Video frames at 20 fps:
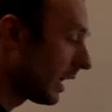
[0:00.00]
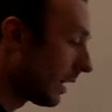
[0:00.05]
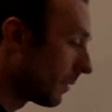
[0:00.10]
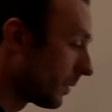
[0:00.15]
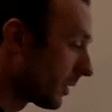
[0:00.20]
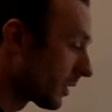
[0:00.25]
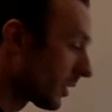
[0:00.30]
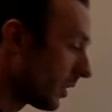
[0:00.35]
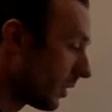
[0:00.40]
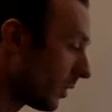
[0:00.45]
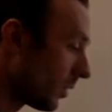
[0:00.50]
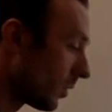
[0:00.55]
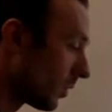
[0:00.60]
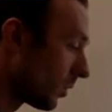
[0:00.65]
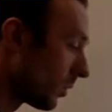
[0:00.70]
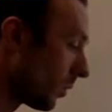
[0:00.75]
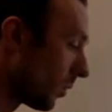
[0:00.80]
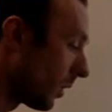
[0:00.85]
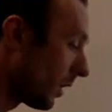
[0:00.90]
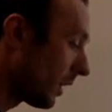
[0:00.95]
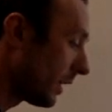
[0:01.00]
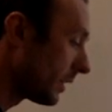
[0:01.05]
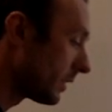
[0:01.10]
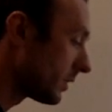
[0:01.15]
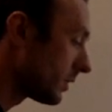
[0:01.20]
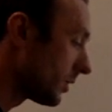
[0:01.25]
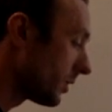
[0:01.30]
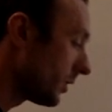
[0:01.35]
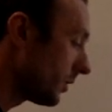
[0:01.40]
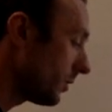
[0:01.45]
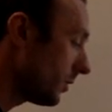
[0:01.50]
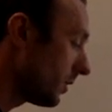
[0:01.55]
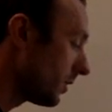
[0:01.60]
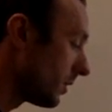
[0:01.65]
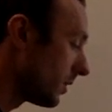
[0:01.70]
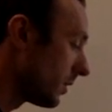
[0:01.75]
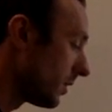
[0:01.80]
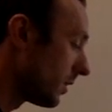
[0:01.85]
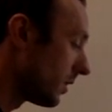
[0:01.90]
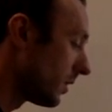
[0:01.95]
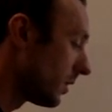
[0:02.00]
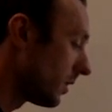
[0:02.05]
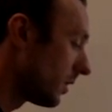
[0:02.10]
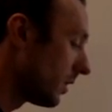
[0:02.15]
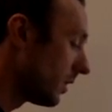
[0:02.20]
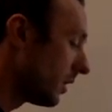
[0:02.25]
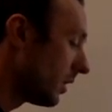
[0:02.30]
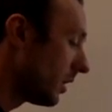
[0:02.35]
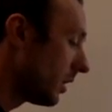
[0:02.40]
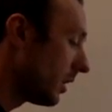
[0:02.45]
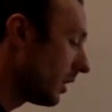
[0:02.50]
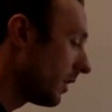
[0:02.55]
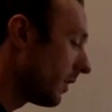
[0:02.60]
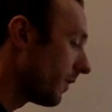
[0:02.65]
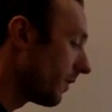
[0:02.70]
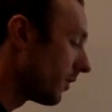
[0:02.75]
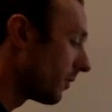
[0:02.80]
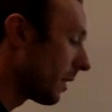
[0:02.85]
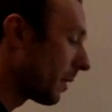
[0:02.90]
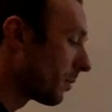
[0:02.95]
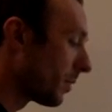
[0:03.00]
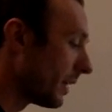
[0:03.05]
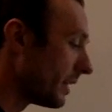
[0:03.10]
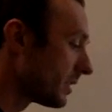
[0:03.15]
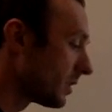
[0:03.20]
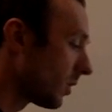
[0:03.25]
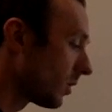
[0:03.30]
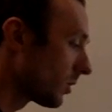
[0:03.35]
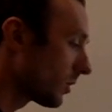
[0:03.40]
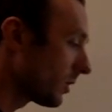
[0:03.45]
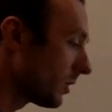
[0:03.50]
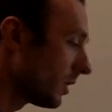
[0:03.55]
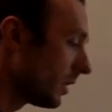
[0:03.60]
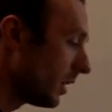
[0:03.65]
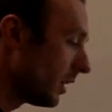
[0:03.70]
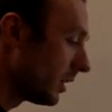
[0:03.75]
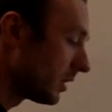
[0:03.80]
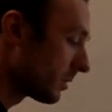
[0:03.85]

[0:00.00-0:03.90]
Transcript: I'm going to go 1, 2, fill my placeholder.